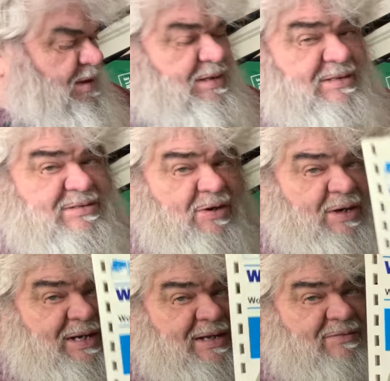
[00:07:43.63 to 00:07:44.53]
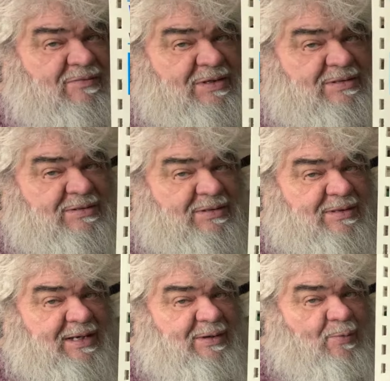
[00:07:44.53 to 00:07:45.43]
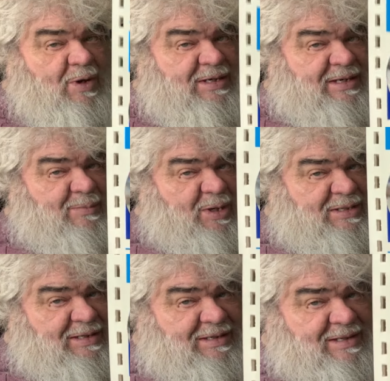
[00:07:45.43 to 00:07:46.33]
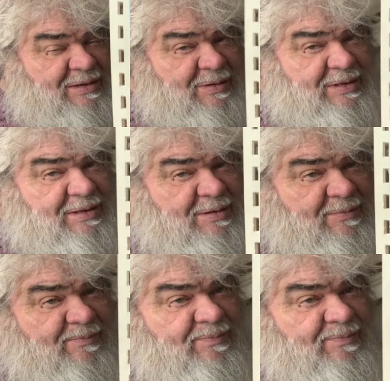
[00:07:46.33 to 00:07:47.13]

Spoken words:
It does not have its like windy bindy thing on there.